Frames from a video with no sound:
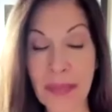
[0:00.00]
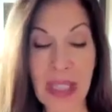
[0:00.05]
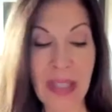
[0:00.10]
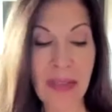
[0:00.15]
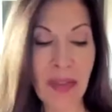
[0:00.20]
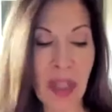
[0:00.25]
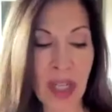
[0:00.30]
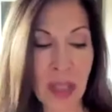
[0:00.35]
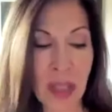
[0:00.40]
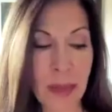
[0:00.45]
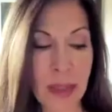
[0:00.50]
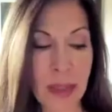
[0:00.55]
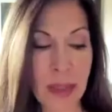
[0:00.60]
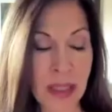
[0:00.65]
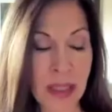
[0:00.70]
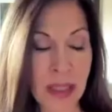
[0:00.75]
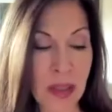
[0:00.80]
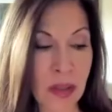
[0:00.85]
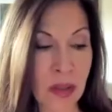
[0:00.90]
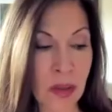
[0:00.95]
I talked about
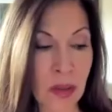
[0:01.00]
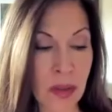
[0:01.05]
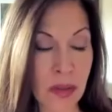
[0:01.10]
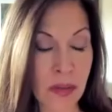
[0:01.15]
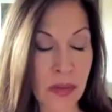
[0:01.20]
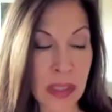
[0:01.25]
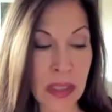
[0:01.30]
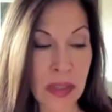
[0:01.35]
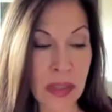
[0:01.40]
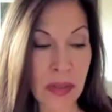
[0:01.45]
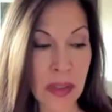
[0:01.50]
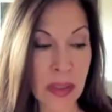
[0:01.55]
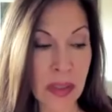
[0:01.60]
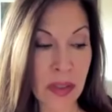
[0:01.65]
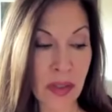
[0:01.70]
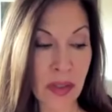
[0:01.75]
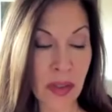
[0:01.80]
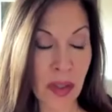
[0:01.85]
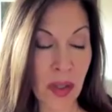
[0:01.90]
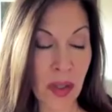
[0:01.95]
this in older videos
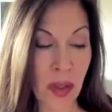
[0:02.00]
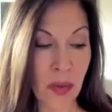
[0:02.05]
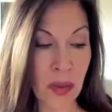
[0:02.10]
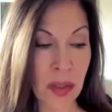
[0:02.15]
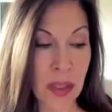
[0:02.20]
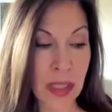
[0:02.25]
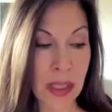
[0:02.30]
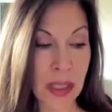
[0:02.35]
years ago.